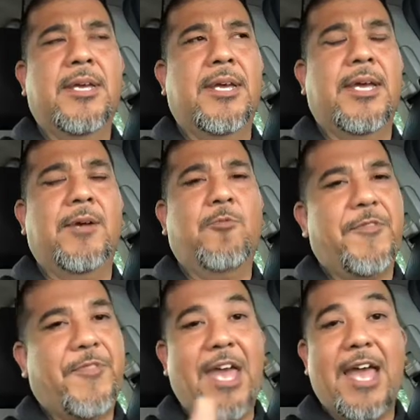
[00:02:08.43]
And
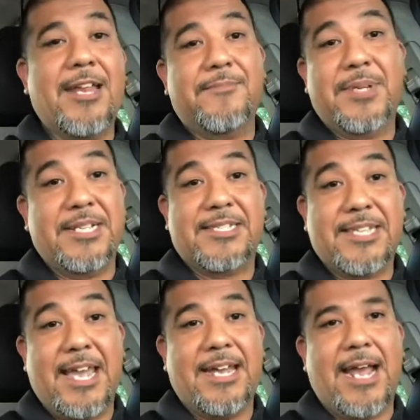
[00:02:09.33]
with that being
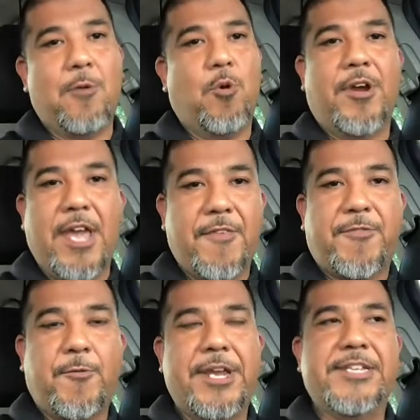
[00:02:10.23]
said, I work at
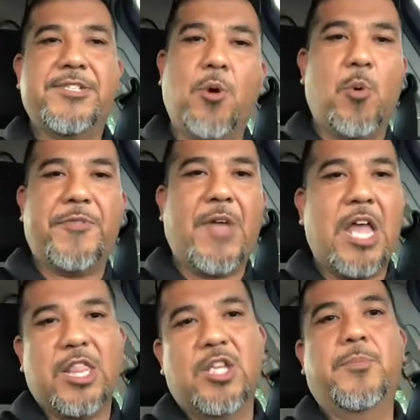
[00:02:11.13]
3, so with
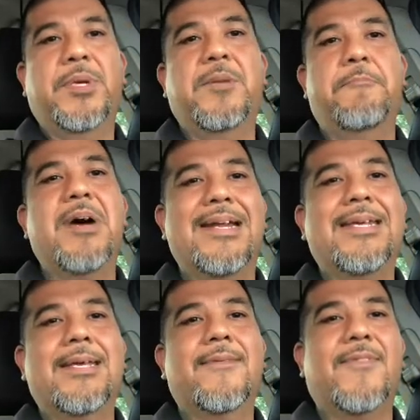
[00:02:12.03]
that little bit of
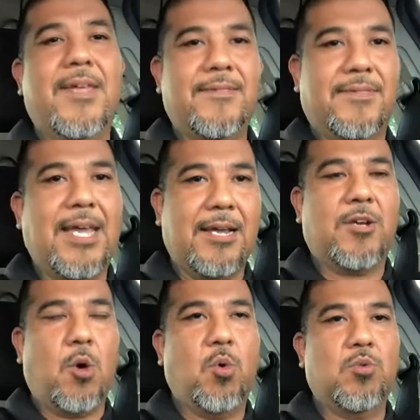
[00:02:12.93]
money that, that
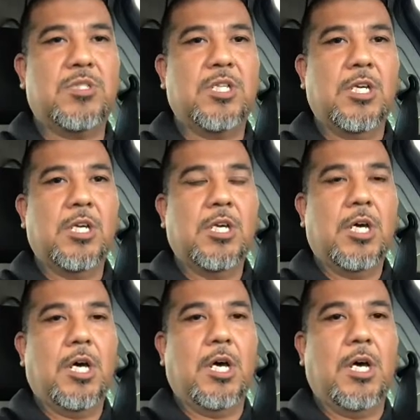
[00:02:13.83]
goes
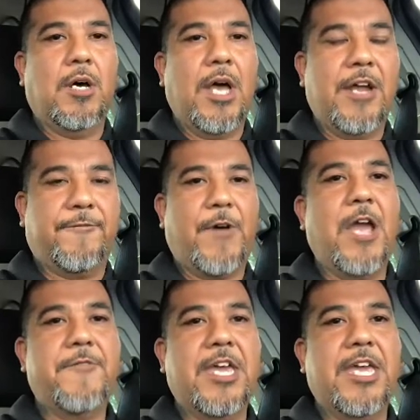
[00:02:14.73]
uh, at
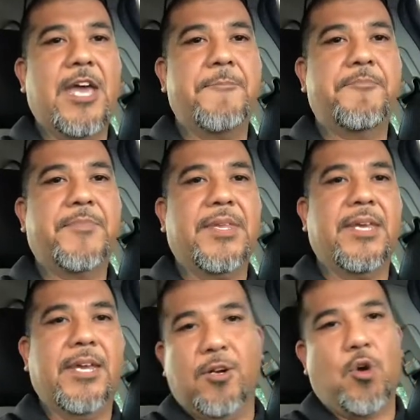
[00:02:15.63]
5 a.m.,
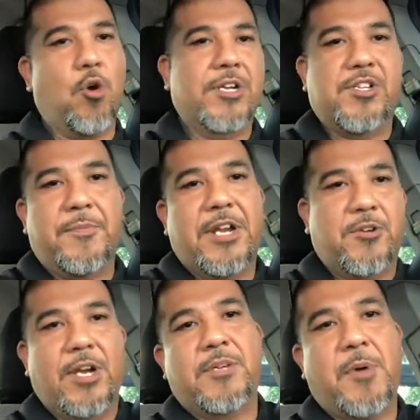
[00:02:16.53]
it'll go into my
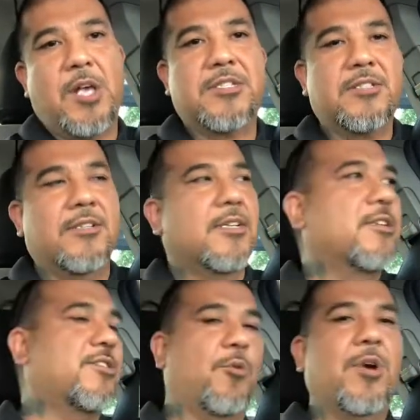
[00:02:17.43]
direct deposit.
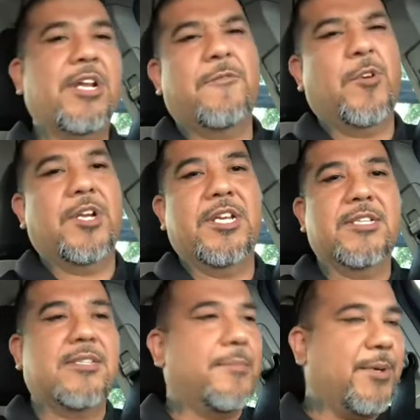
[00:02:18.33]
So whatever it
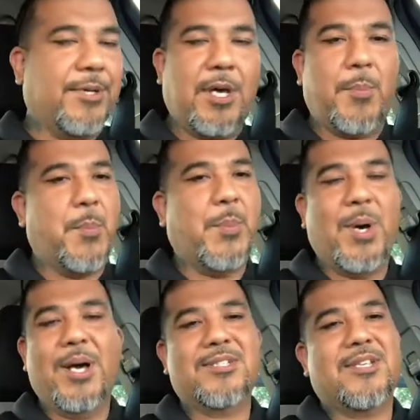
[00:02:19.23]
is, I mean, a couple
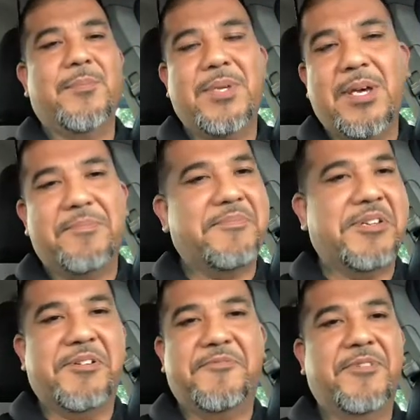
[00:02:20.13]
bucks, could be up,
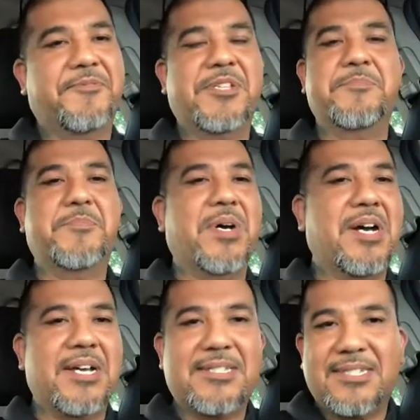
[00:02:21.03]
you know, 15
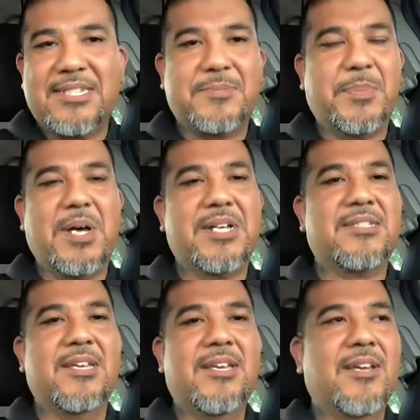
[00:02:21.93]
bucks, 6 bucks.